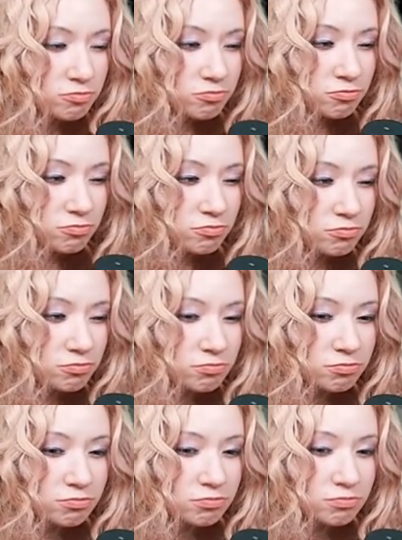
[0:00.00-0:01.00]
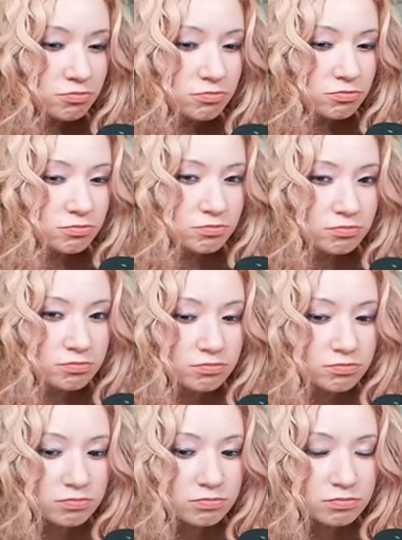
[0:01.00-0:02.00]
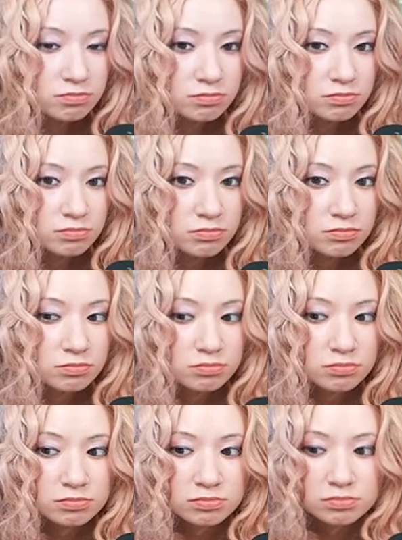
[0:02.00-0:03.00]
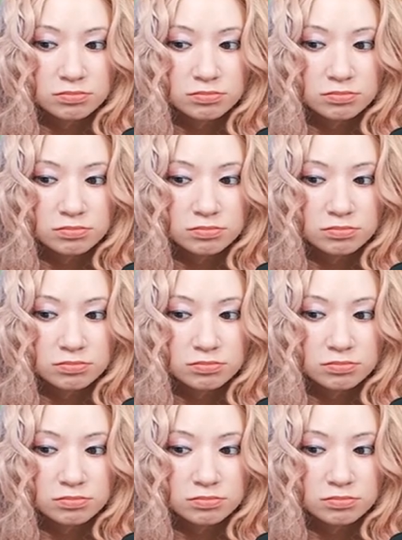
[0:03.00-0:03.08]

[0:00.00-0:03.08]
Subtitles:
No one is speaking in this clip.